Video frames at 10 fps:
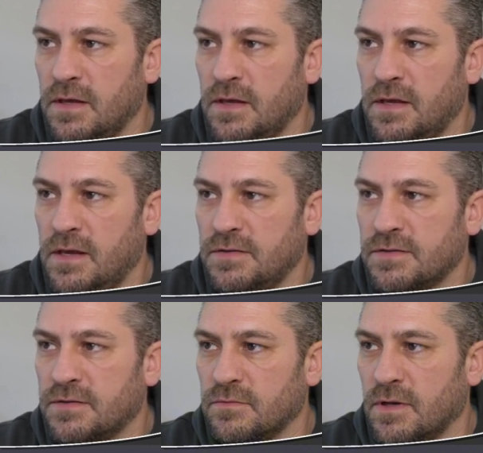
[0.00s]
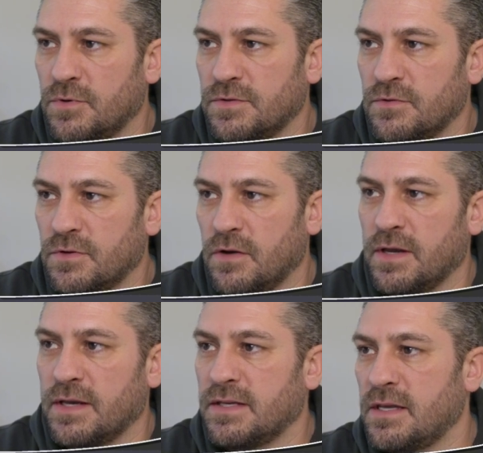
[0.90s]
ES. I'll just do it like
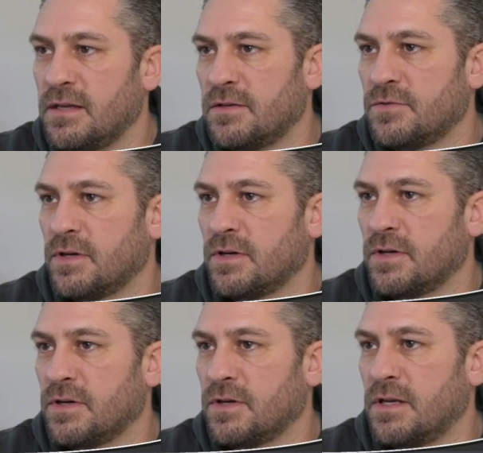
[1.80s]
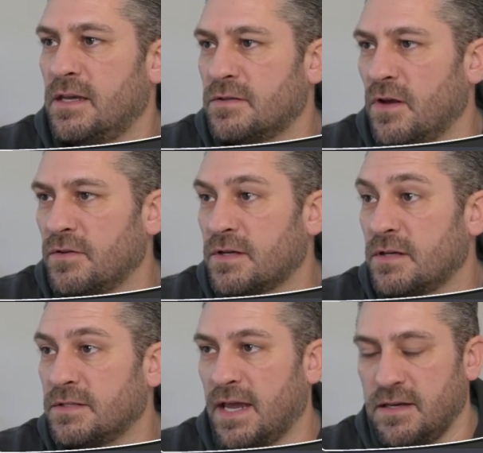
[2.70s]
this. String is ES. No, it's
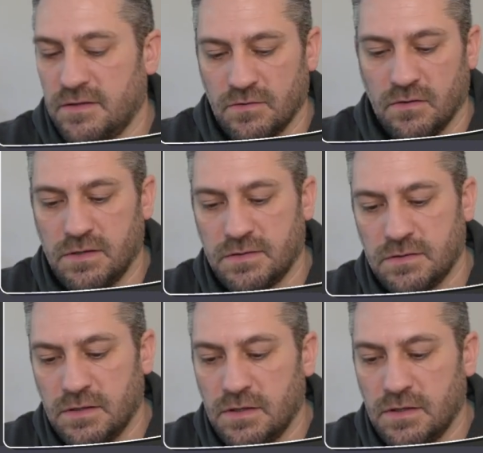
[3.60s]
contains, not is.